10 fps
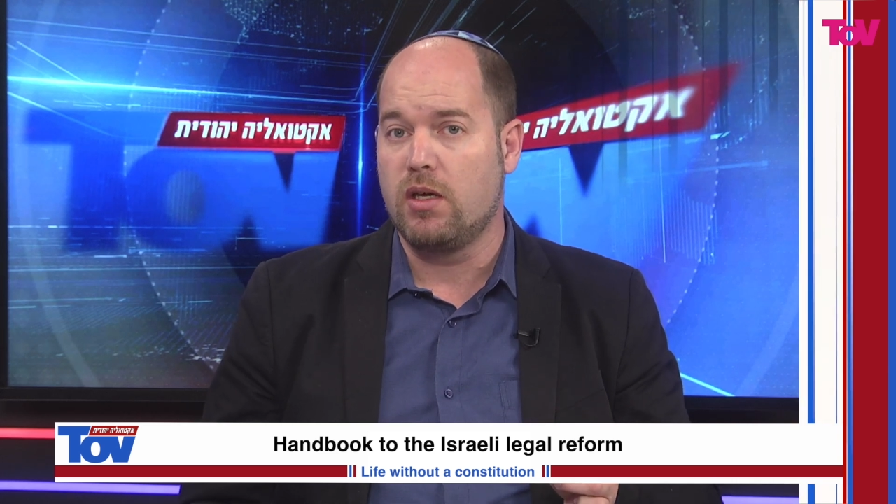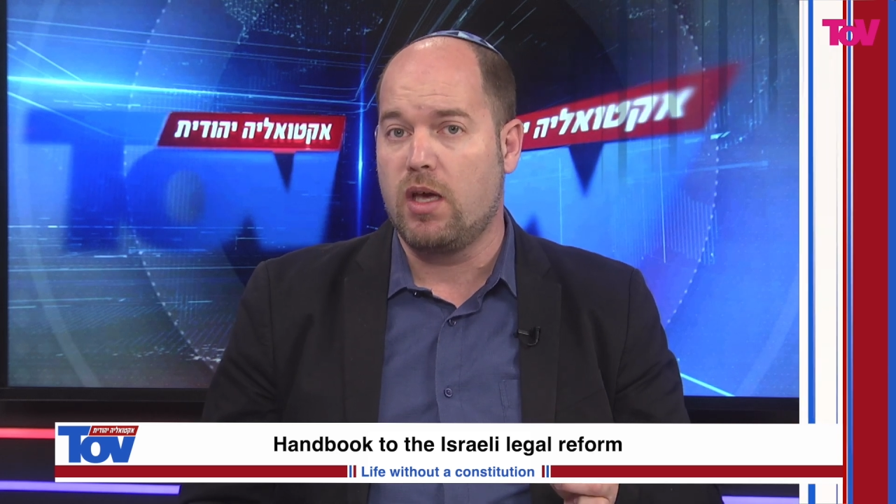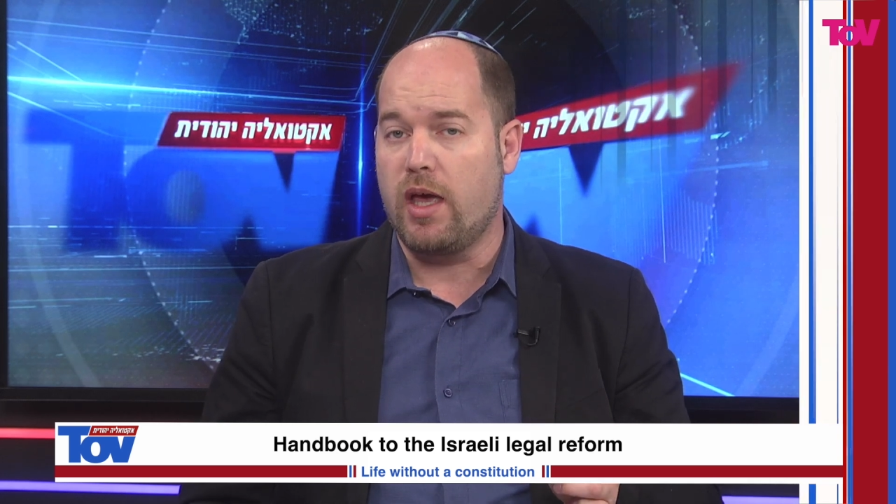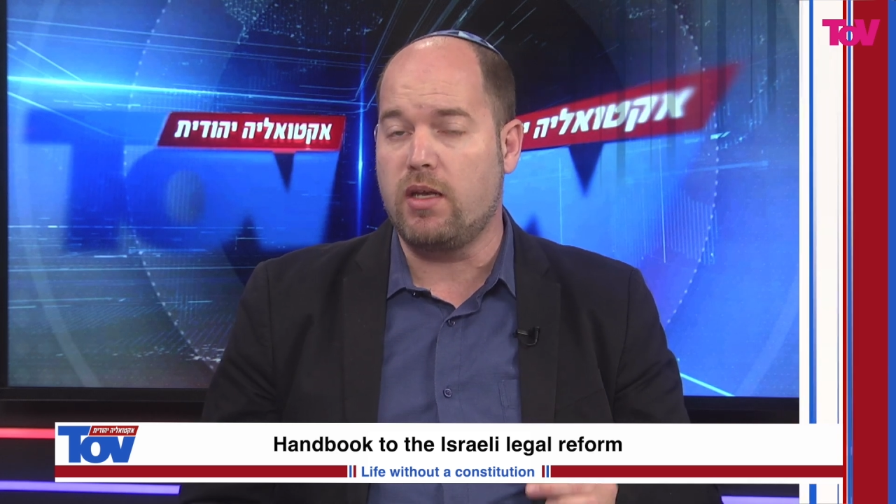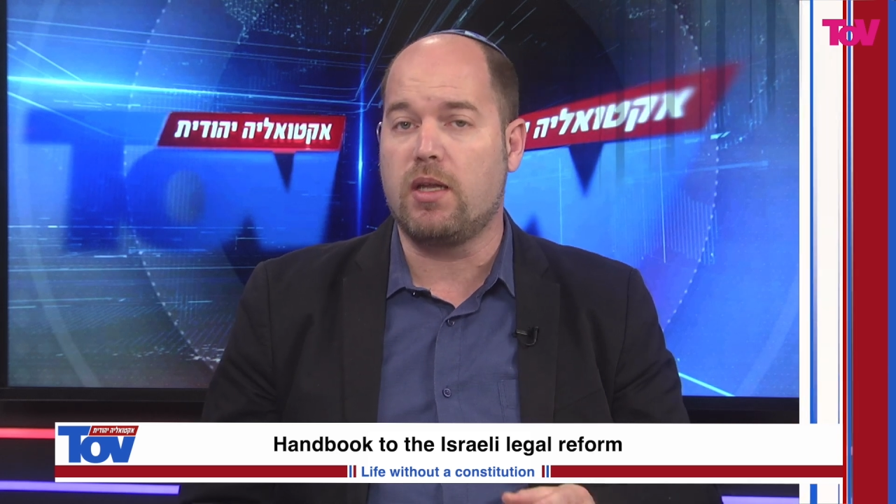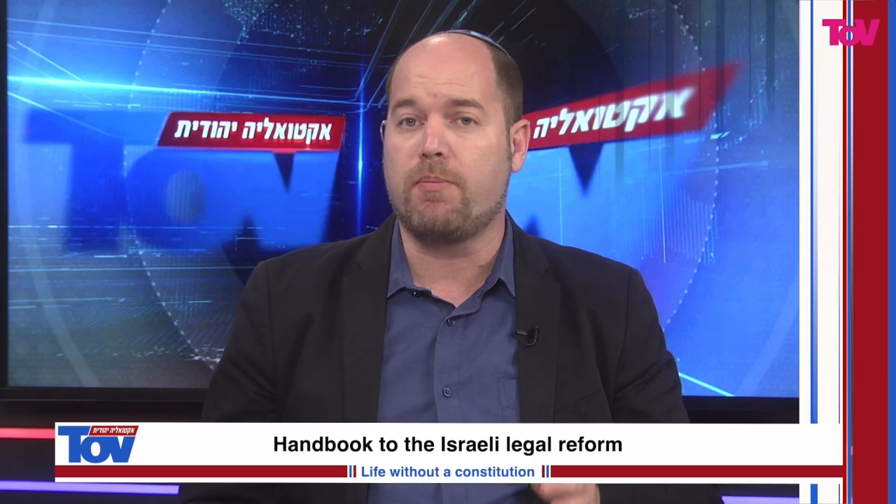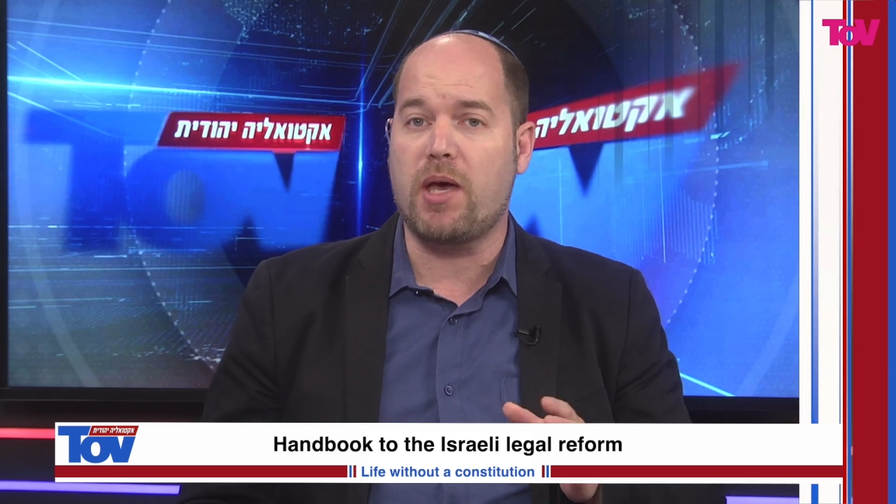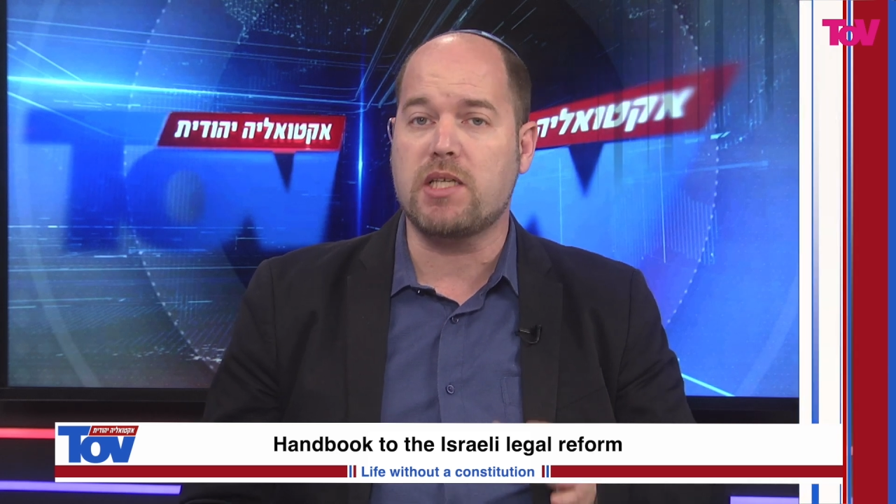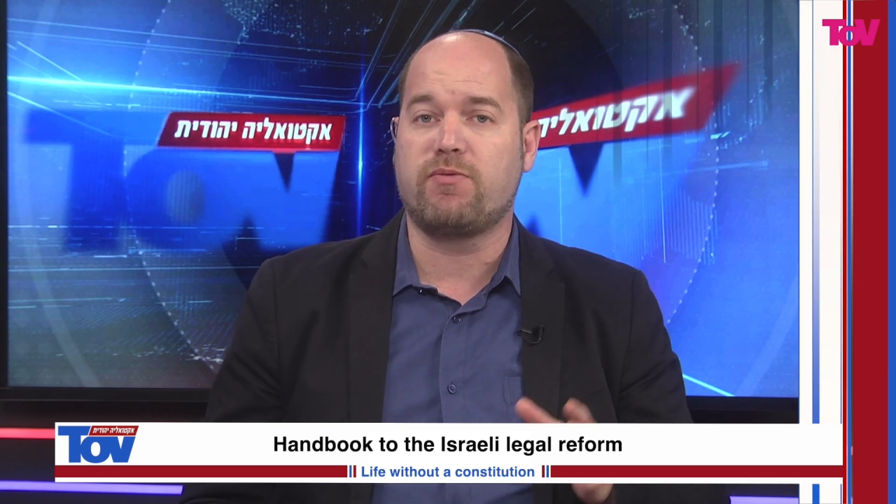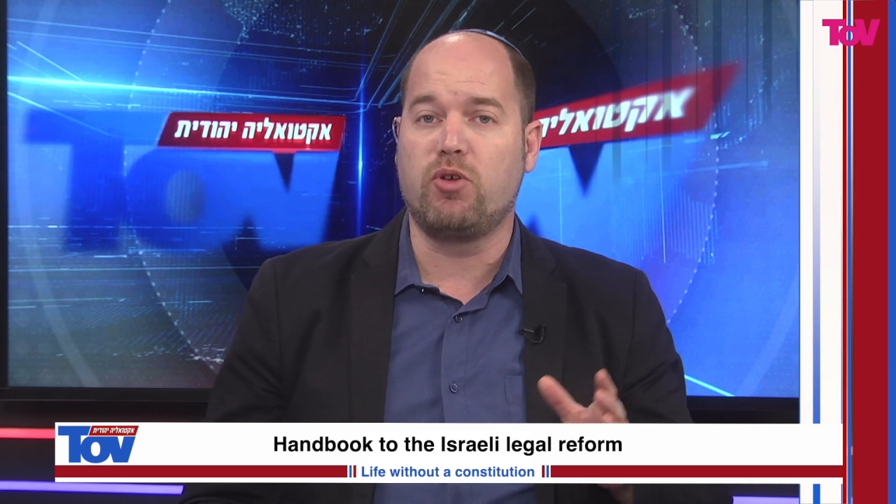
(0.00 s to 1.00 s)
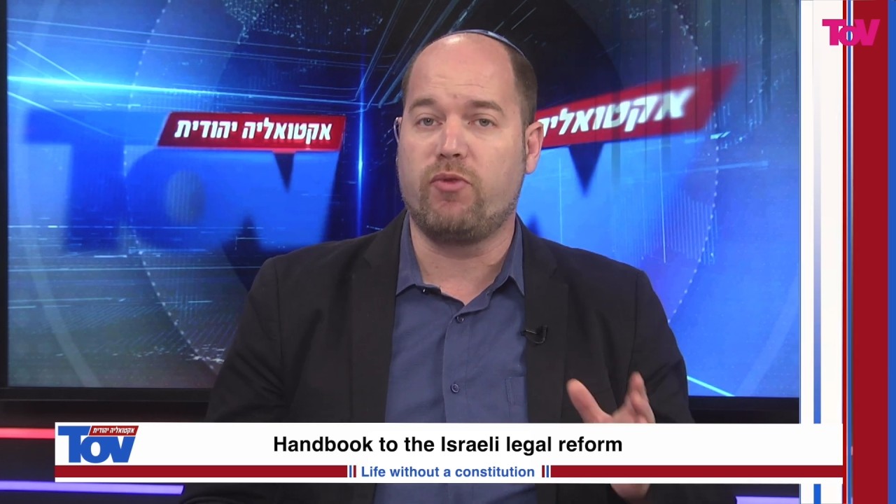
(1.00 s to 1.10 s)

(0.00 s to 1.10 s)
And in the past few